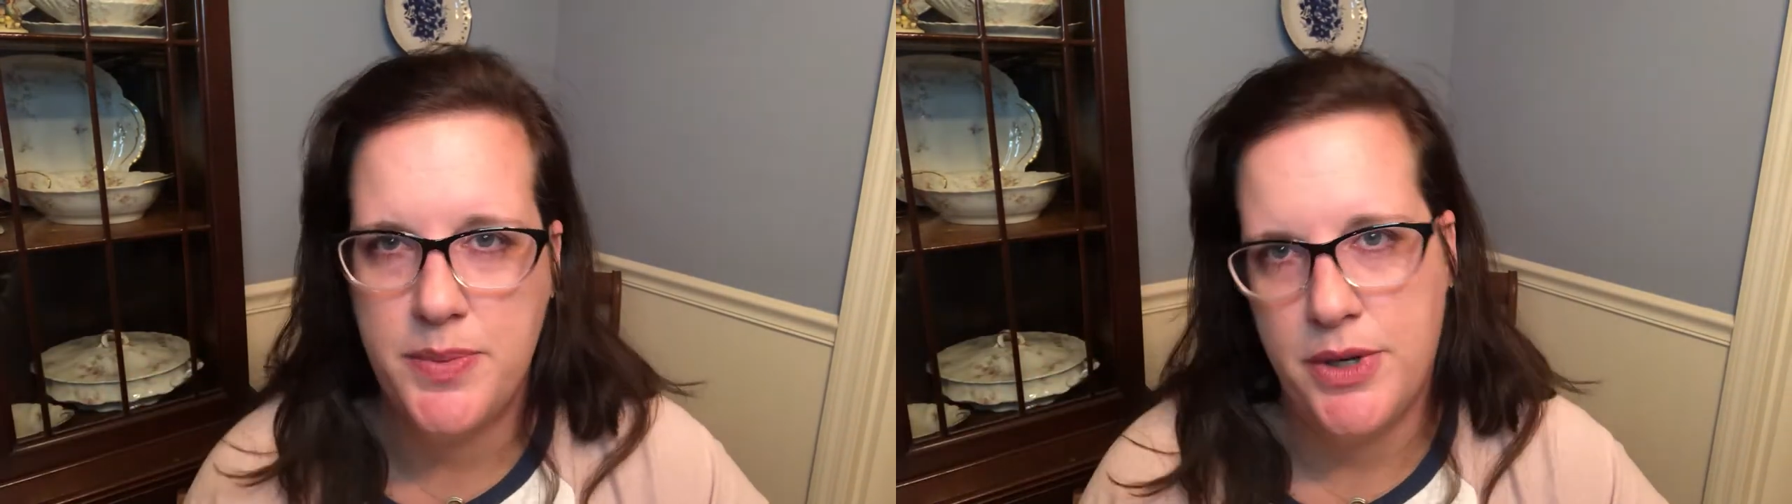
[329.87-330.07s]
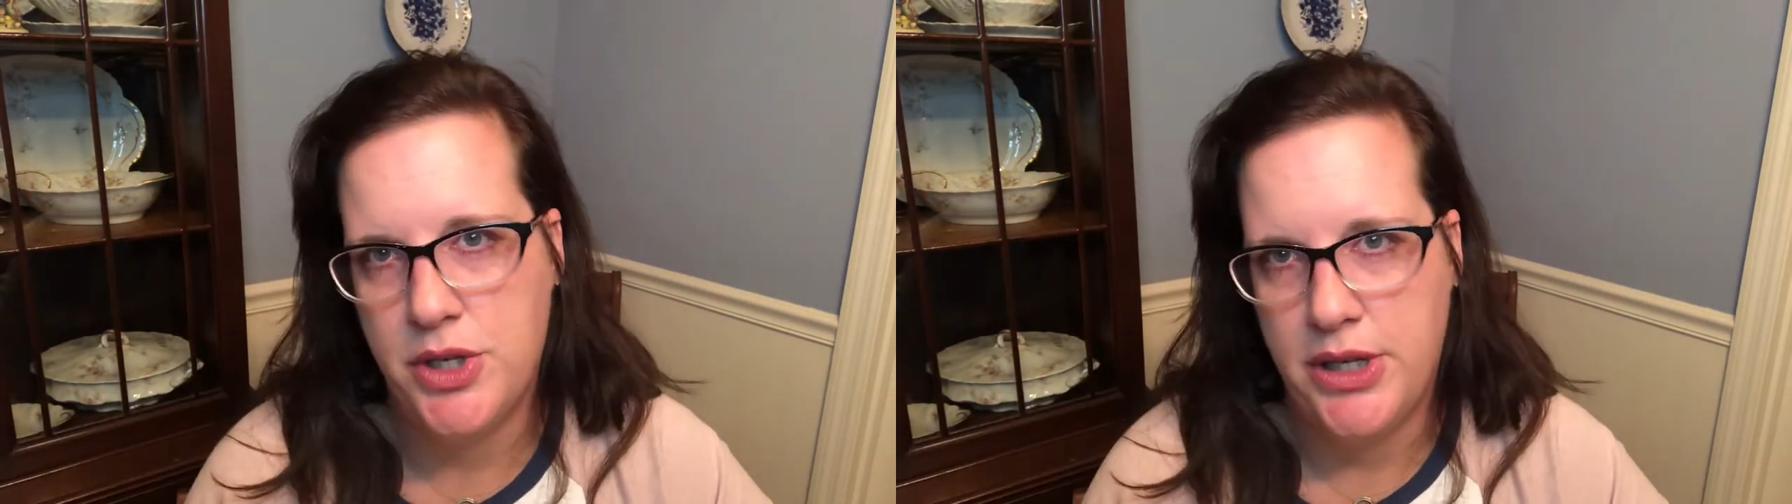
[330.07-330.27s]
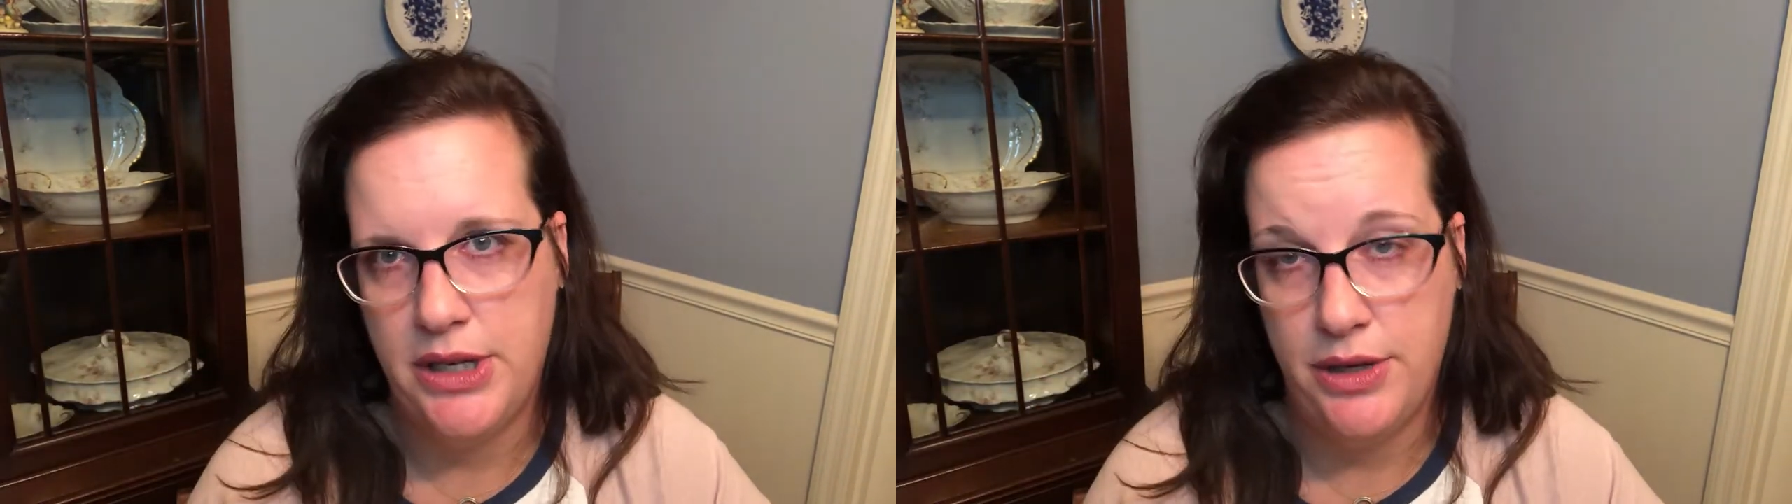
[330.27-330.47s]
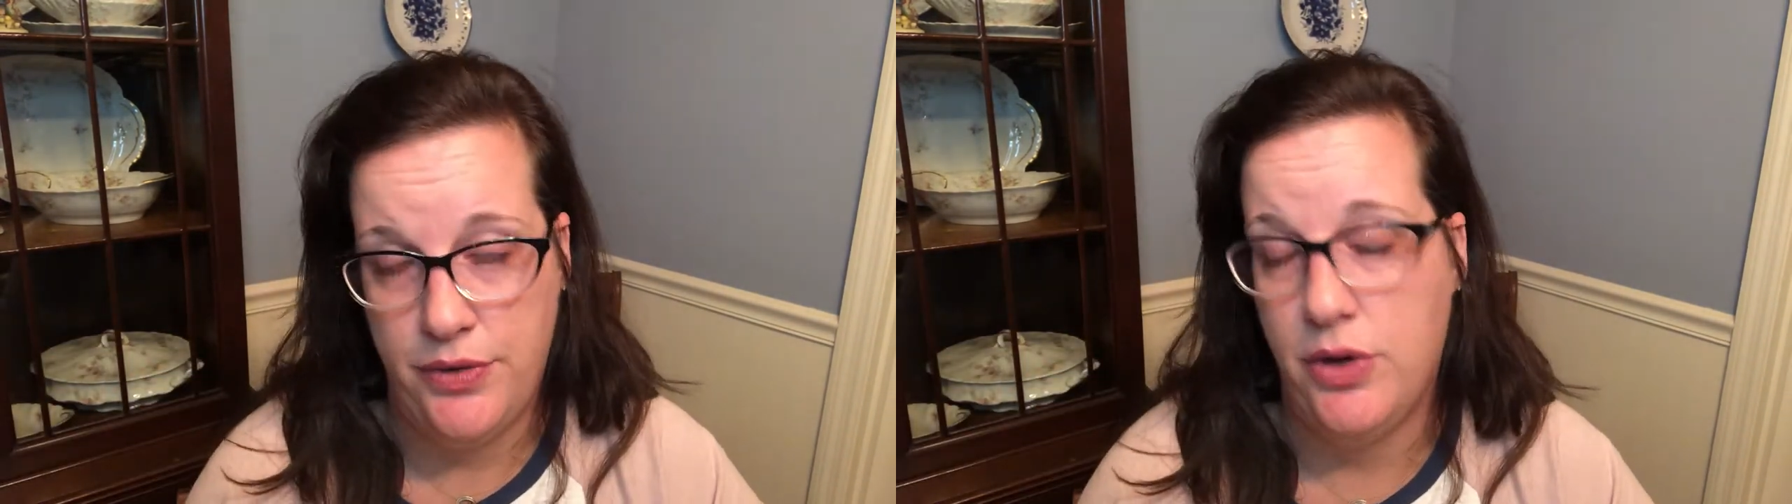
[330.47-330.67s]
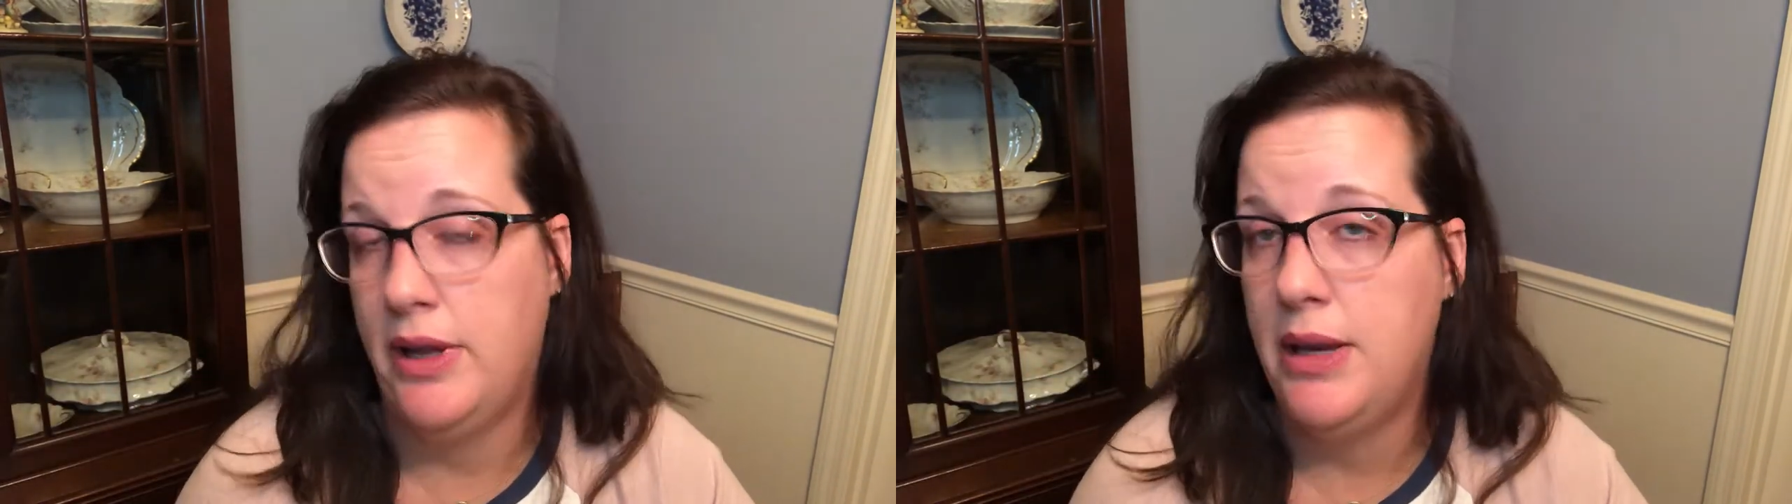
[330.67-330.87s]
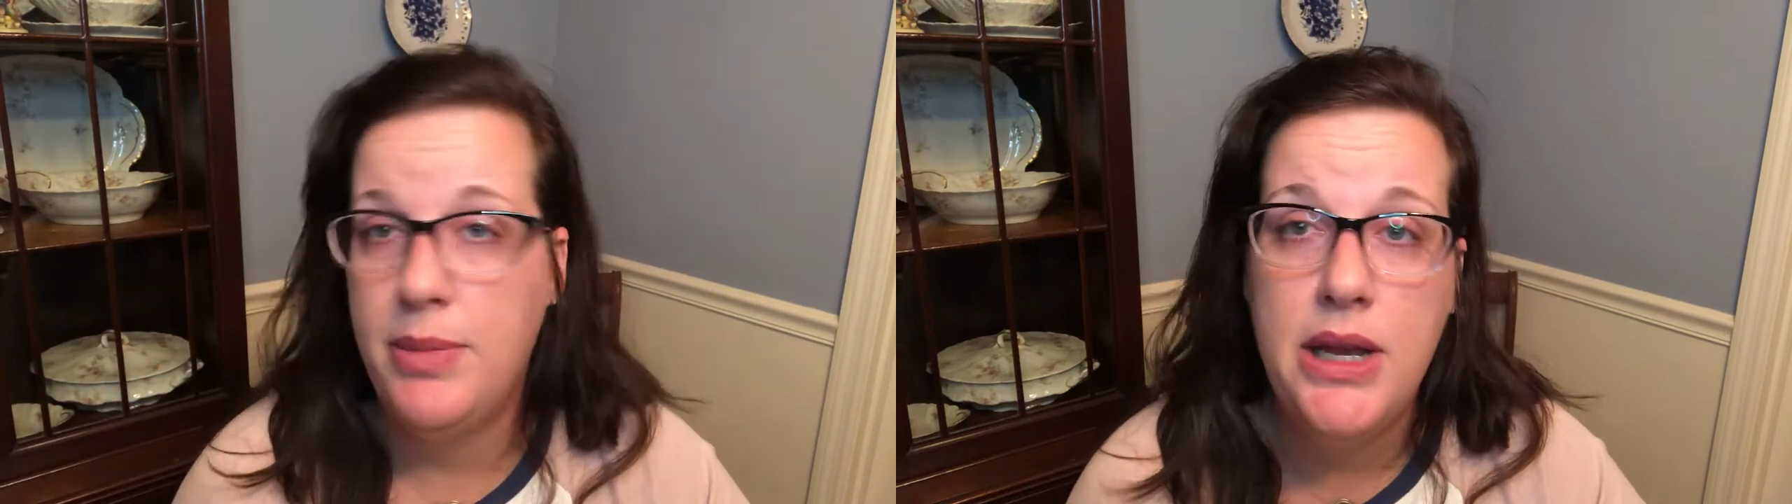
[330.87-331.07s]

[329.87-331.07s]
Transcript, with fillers: especially if you're like